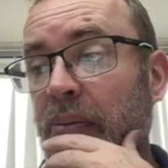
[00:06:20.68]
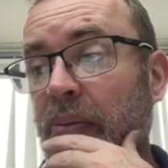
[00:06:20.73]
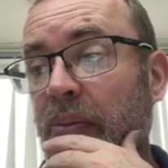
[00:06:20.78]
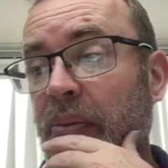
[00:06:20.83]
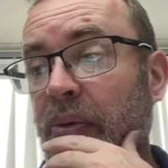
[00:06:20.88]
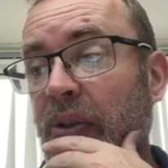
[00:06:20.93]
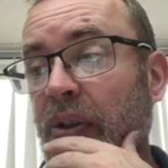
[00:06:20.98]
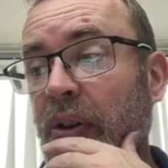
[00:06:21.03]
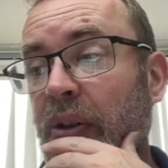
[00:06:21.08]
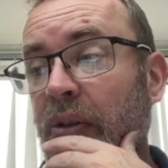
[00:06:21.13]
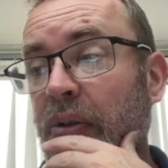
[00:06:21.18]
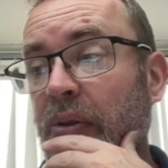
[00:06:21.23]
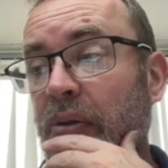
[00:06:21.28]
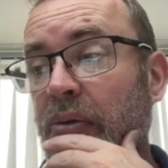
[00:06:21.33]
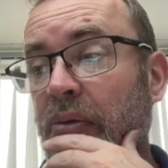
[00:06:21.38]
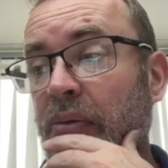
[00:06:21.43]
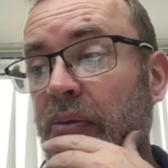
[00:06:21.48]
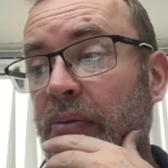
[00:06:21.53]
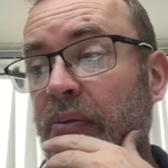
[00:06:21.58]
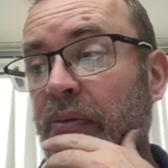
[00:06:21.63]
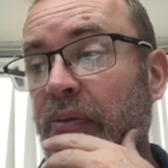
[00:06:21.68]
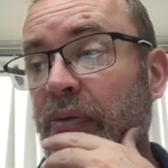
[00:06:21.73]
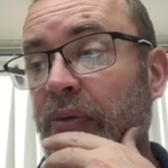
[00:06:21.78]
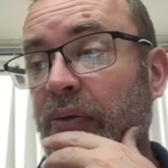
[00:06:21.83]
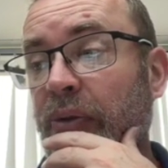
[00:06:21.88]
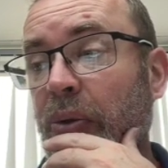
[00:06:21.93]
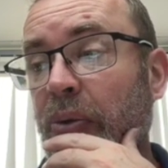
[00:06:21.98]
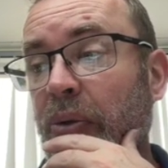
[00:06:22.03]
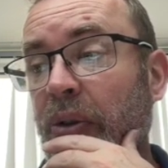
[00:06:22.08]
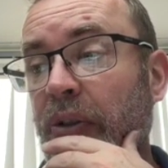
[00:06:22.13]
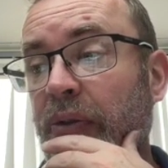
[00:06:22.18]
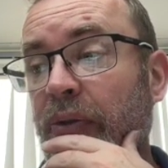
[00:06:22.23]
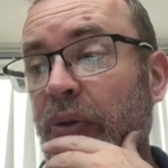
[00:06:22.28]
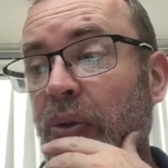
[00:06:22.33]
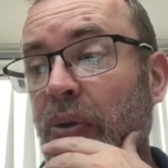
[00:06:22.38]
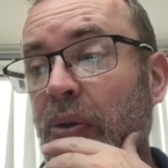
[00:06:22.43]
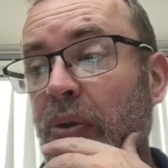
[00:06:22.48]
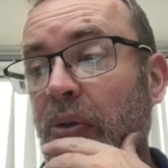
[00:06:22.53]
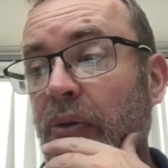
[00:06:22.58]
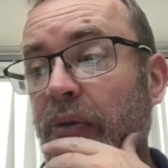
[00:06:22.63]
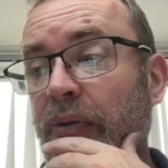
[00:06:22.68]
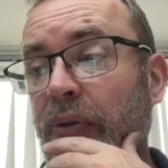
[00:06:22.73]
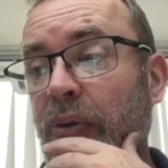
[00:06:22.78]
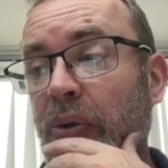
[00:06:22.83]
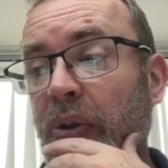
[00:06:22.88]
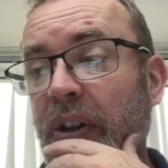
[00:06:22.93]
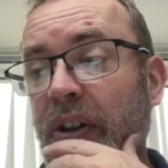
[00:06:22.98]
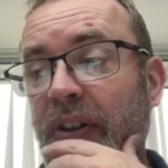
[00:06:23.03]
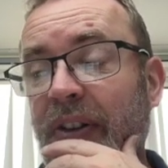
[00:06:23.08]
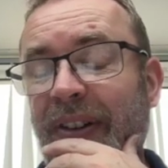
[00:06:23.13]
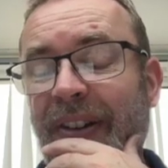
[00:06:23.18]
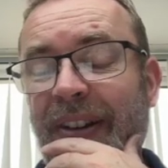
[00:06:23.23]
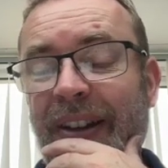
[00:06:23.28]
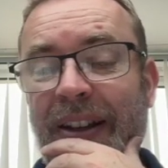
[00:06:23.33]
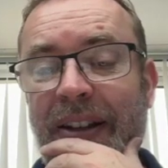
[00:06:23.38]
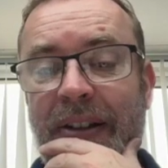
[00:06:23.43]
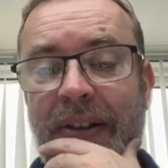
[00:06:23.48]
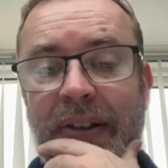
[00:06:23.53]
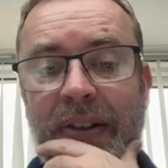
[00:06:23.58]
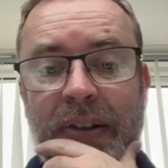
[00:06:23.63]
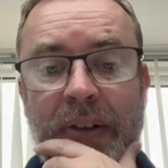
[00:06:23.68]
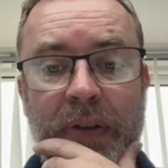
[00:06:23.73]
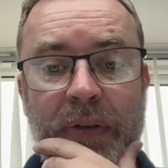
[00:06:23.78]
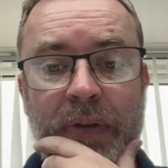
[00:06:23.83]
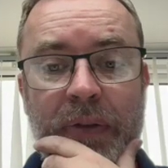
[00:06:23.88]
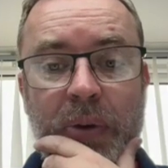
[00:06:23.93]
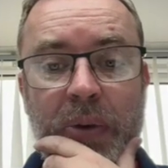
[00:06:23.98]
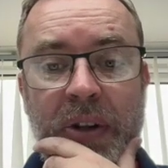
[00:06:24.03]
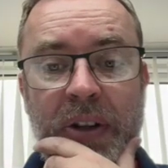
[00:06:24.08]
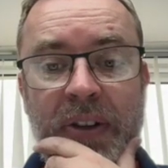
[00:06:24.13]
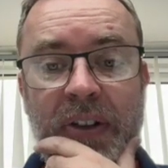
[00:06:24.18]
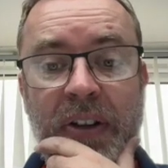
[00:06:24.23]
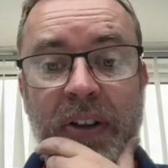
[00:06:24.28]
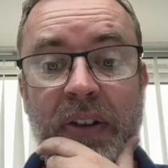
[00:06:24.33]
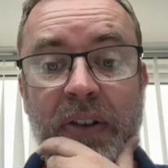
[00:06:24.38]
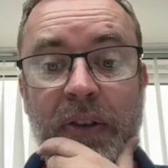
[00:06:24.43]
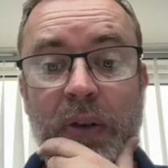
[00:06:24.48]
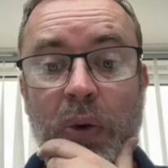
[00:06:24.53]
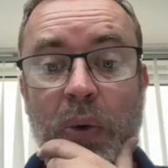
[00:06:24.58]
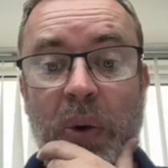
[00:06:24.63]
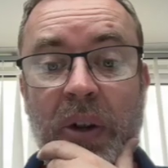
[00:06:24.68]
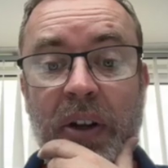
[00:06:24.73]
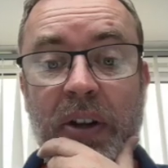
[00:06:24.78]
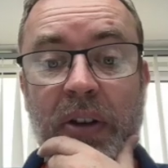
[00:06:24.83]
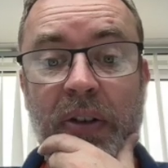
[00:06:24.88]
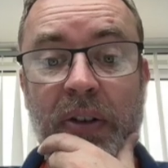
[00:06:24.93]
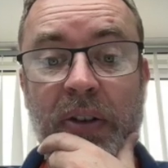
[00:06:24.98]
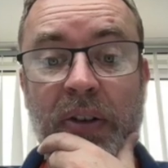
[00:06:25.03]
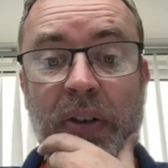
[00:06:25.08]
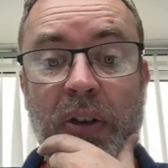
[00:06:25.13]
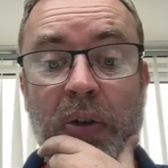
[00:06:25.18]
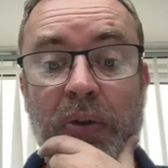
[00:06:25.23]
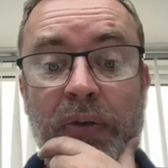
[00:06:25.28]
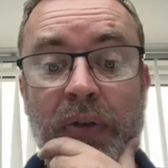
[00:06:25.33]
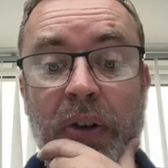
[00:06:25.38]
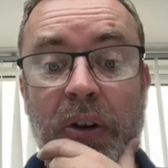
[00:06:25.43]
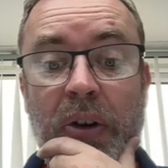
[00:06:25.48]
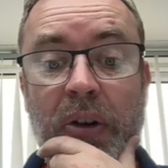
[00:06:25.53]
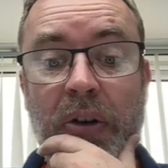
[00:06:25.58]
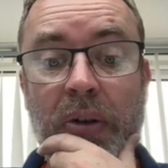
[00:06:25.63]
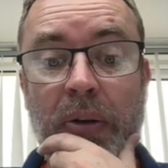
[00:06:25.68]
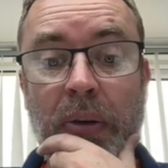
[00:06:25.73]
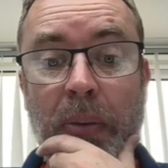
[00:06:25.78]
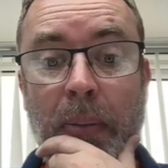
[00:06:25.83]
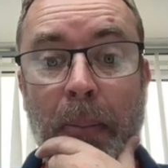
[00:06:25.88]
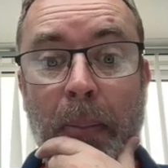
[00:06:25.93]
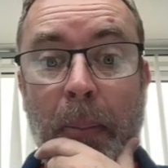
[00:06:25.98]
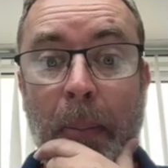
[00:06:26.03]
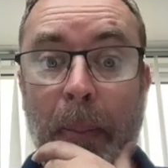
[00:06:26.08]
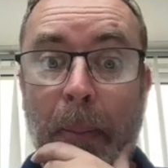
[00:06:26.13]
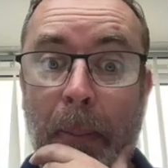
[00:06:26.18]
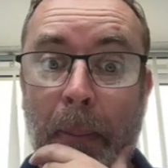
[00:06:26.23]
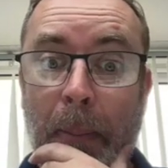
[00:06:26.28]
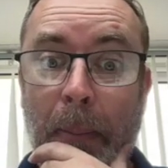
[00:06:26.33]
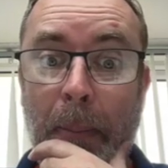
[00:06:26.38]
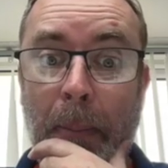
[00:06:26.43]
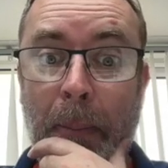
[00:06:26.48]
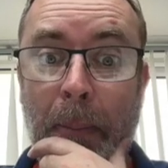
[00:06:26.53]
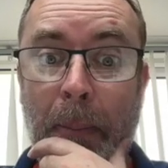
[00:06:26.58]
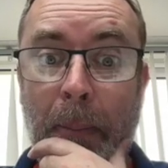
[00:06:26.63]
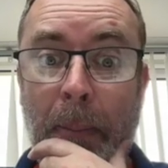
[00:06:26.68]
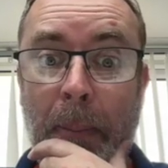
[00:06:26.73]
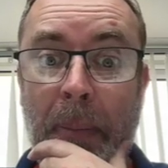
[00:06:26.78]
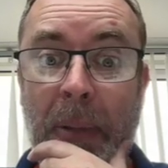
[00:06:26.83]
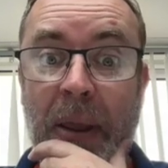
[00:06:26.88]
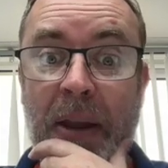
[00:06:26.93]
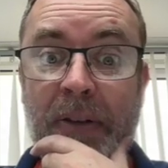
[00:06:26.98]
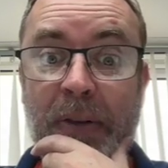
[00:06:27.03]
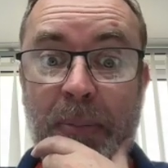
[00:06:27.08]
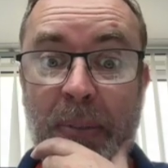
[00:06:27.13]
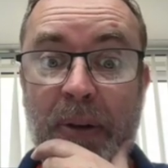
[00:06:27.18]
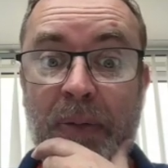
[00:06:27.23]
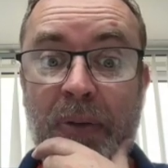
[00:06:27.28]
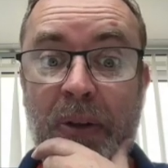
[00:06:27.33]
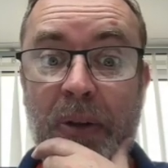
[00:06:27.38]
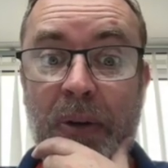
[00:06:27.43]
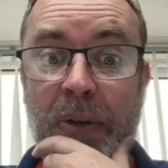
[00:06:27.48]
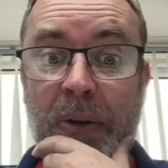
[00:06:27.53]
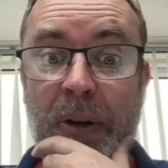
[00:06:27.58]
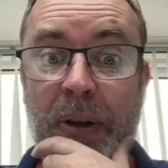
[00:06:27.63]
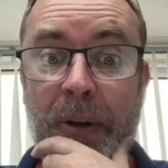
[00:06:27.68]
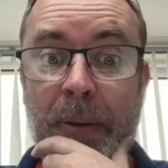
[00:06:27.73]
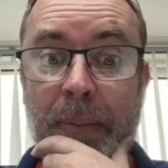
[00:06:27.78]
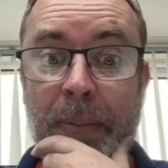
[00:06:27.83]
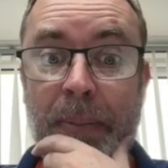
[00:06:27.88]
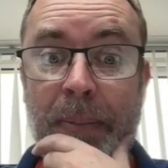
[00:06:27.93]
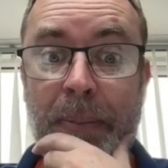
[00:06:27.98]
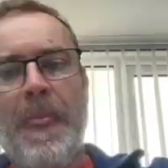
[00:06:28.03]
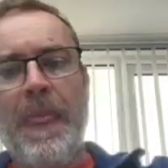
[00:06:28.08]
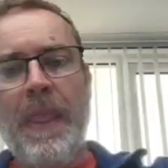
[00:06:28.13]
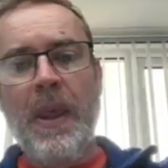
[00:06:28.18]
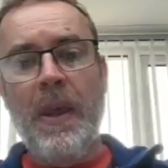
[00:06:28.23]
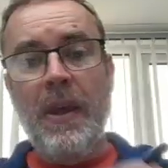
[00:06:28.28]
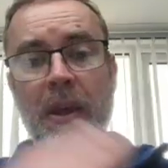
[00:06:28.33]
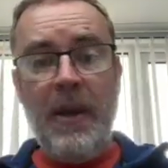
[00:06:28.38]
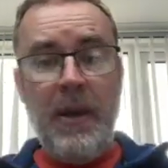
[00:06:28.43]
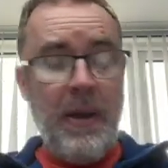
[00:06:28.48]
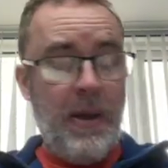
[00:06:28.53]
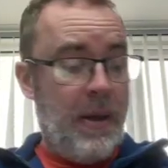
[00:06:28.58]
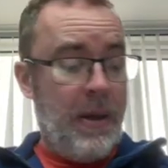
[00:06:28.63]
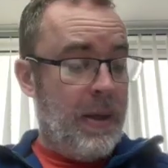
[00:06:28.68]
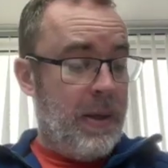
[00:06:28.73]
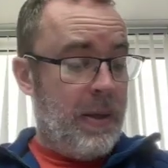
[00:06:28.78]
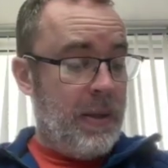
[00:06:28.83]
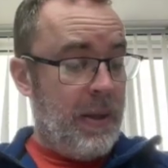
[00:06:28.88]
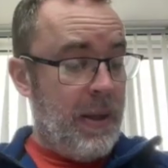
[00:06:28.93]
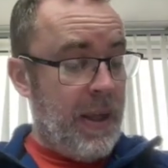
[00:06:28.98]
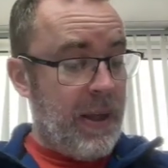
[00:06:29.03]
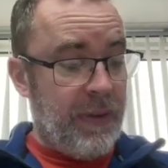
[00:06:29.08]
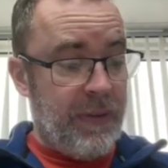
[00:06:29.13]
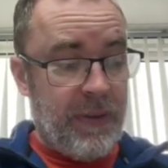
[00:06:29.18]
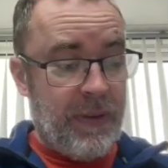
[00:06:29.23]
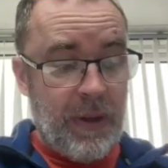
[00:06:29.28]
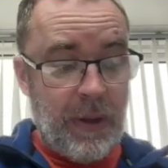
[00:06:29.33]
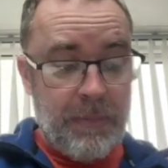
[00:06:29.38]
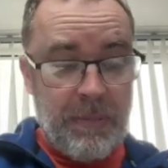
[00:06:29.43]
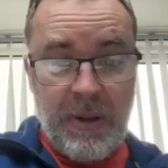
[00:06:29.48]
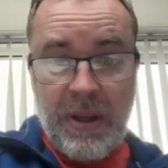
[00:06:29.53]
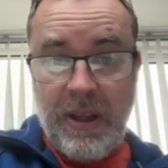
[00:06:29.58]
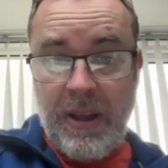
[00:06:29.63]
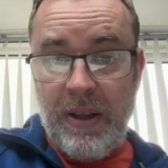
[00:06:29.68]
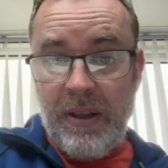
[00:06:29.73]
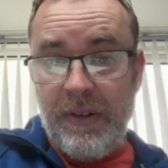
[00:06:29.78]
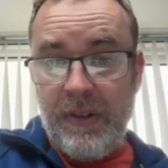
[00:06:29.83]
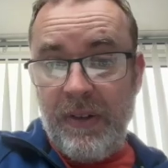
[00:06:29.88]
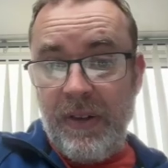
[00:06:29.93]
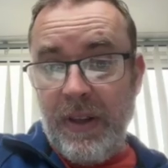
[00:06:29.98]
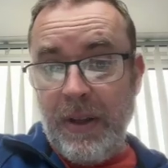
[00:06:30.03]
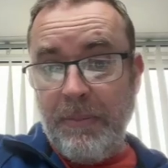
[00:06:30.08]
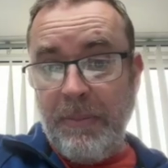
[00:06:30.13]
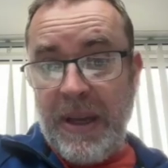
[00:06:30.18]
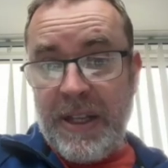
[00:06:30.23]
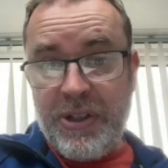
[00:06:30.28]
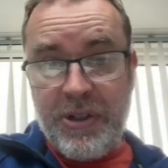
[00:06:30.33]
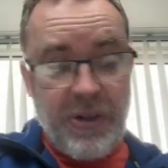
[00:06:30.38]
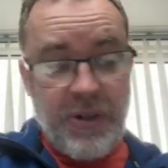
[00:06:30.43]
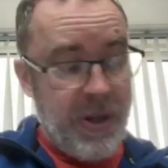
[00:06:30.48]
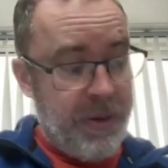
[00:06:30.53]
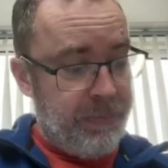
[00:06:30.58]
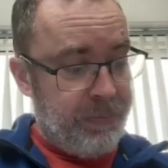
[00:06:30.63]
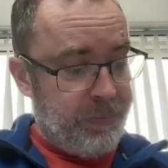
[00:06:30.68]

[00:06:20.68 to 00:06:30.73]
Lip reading: so 44, 46 quid so far. That's about 30. Next up is the battery.